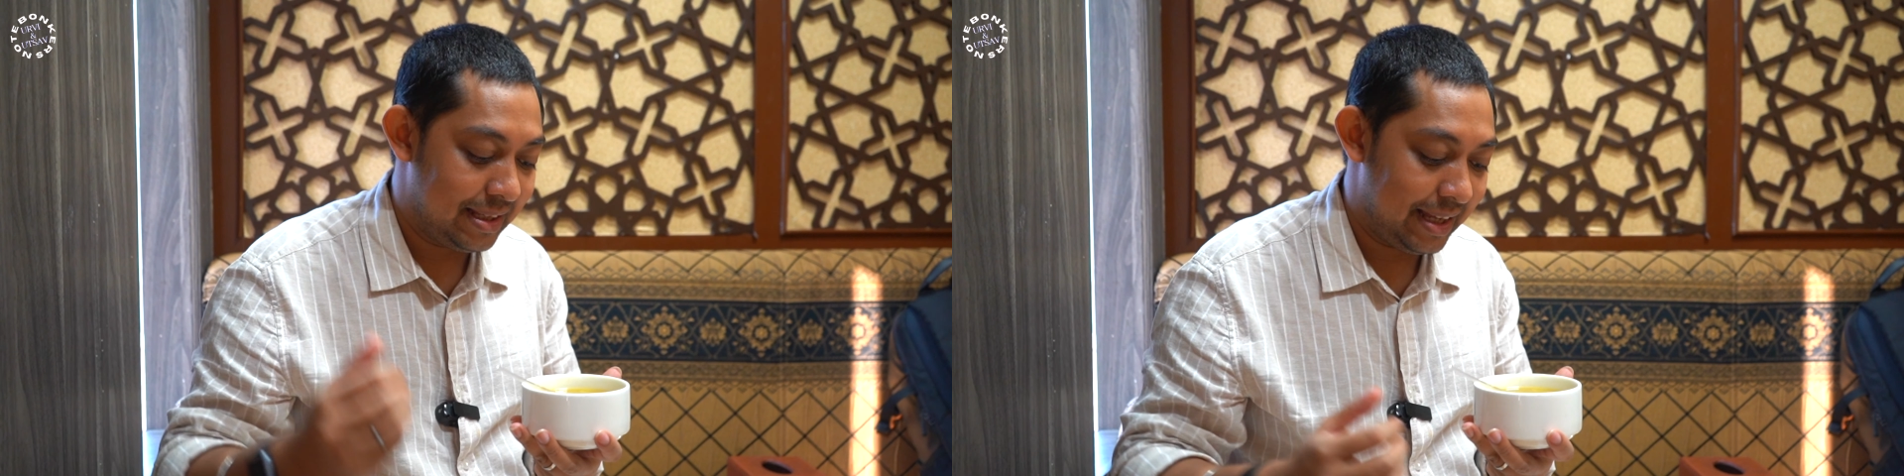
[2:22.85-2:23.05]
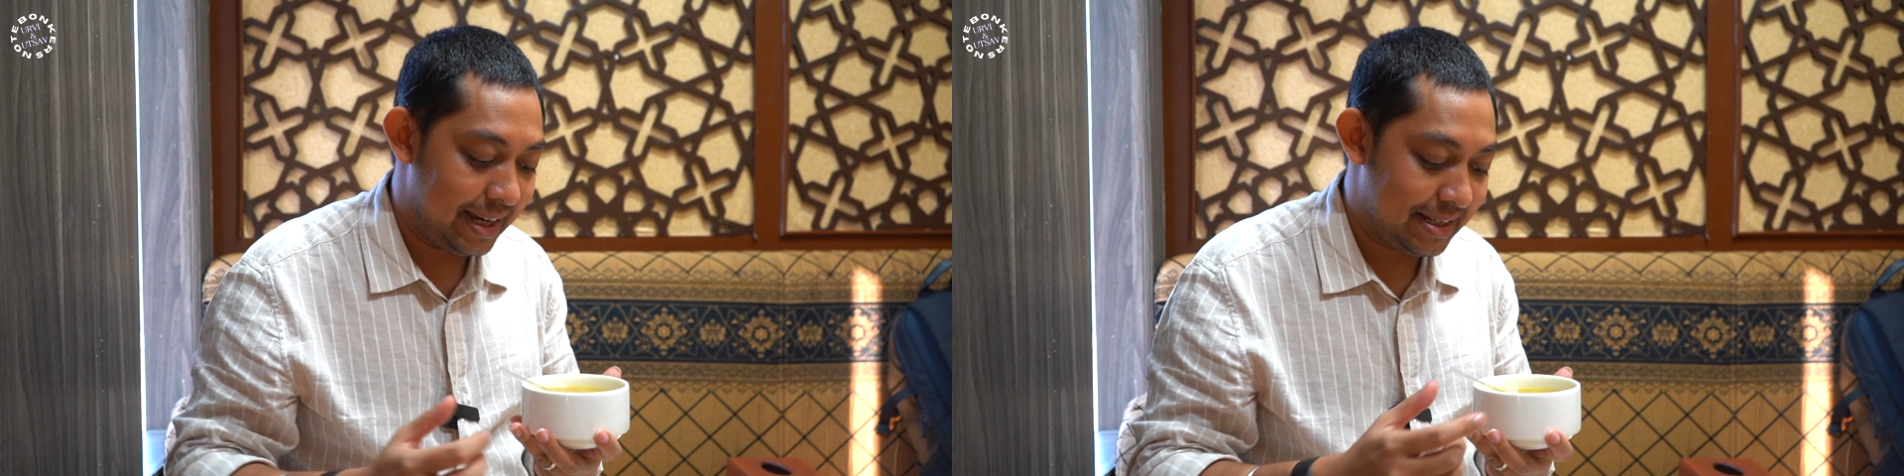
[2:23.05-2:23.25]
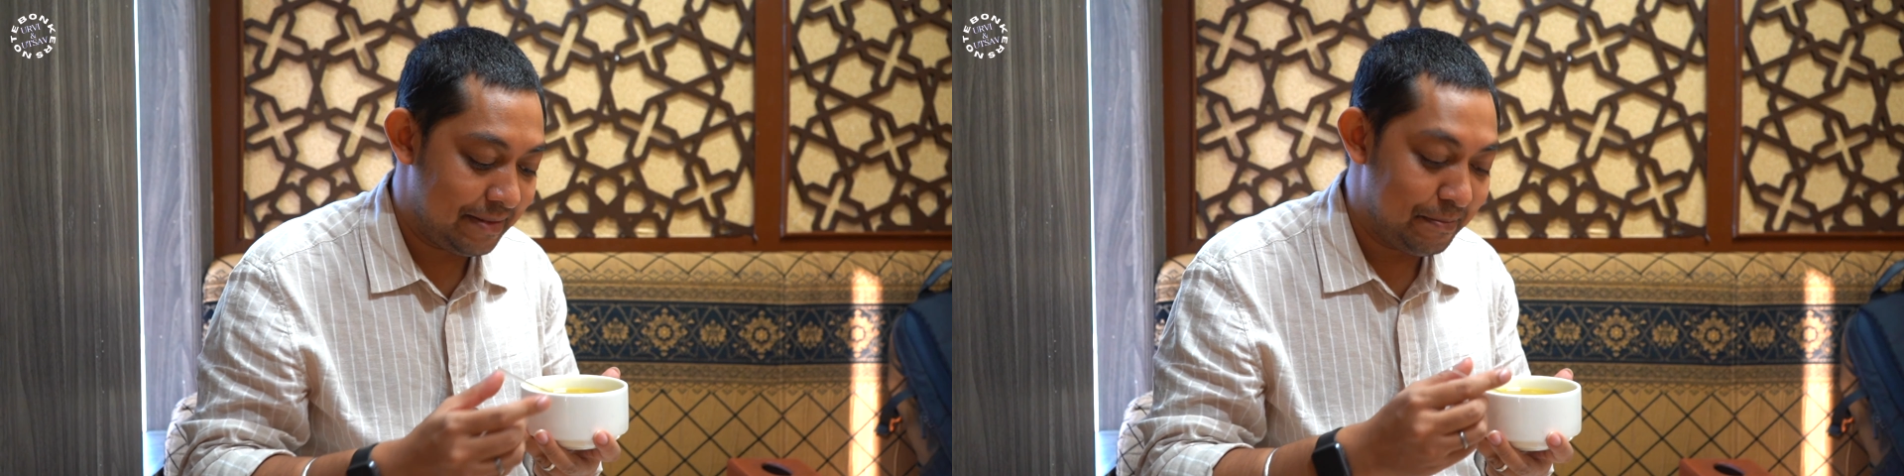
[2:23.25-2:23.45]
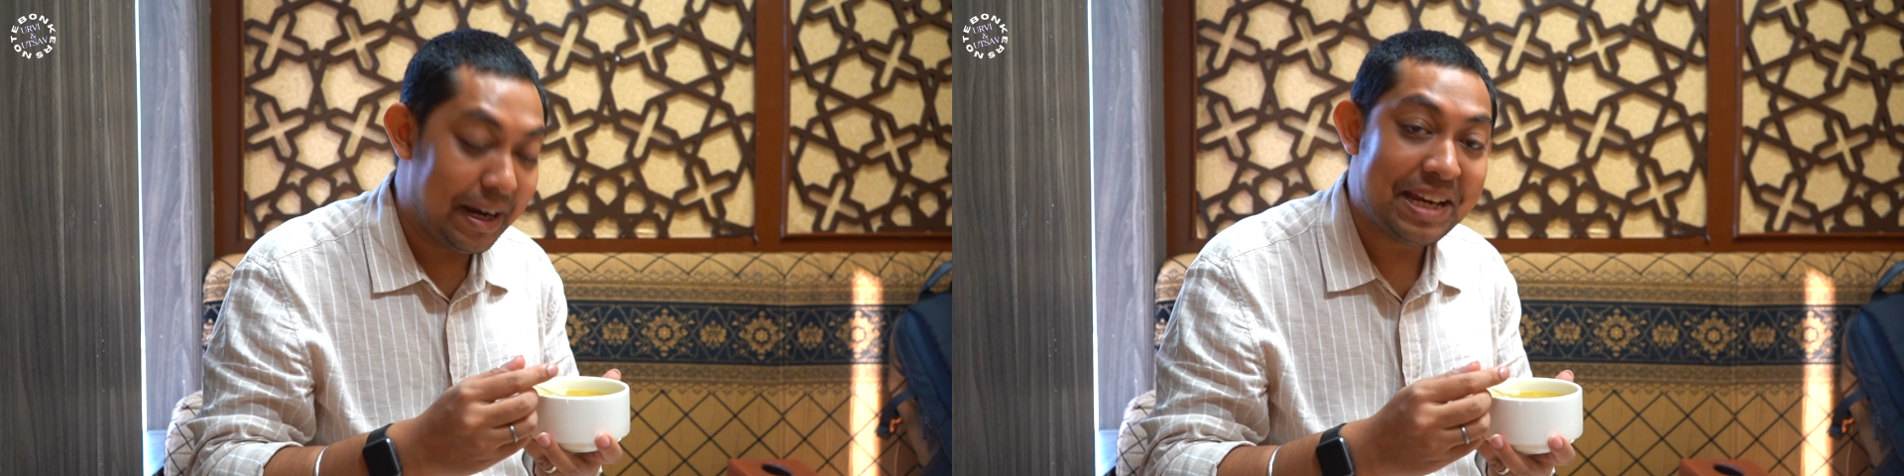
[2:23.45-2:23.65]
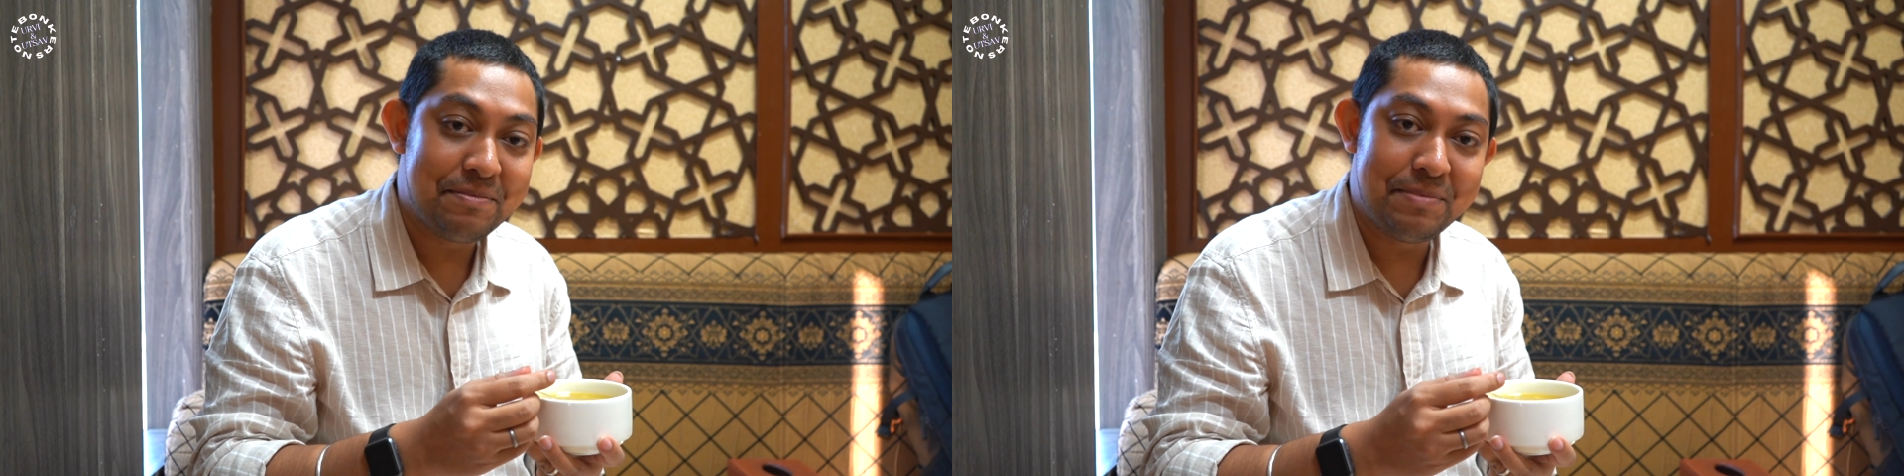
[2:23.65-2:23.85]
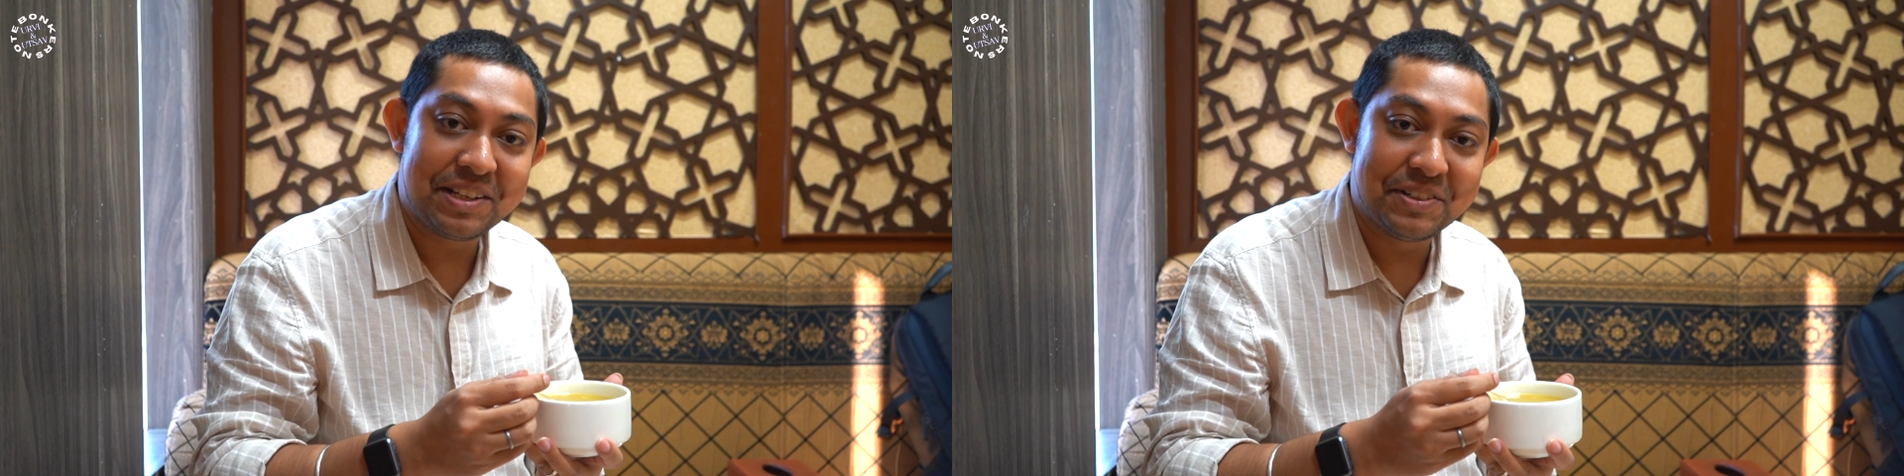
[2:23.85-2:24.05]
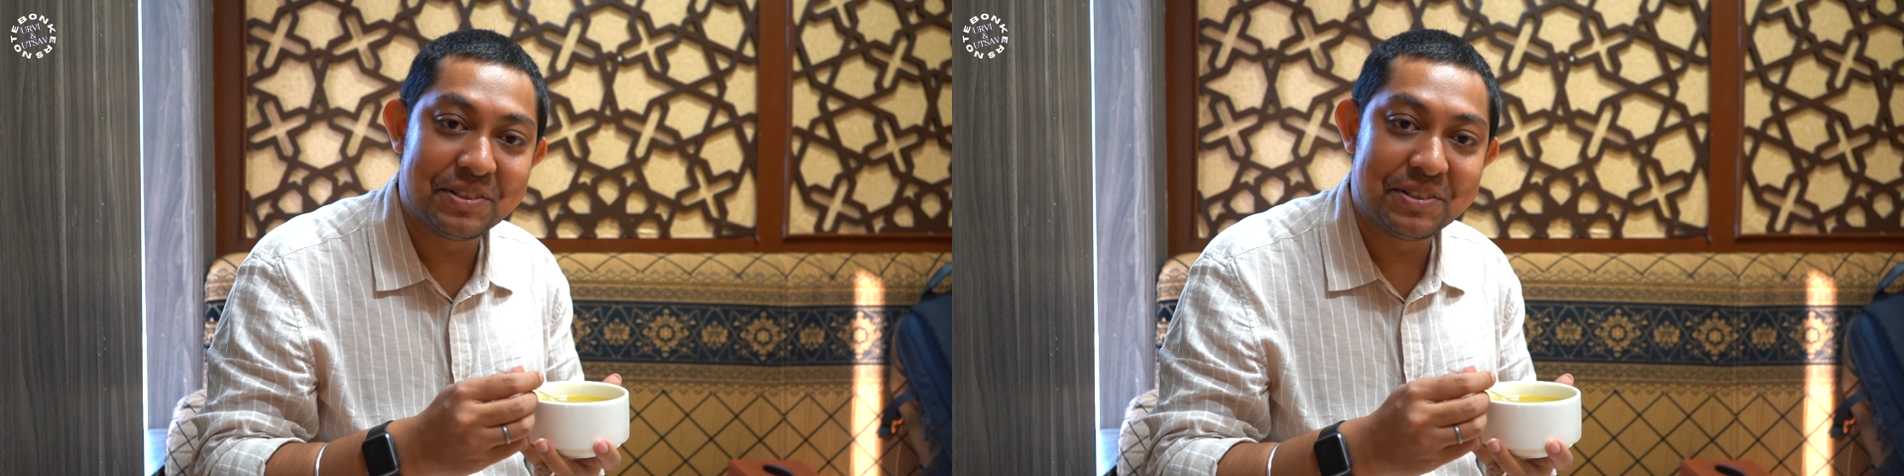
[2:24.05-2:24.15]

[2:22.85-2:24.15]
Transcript: that might be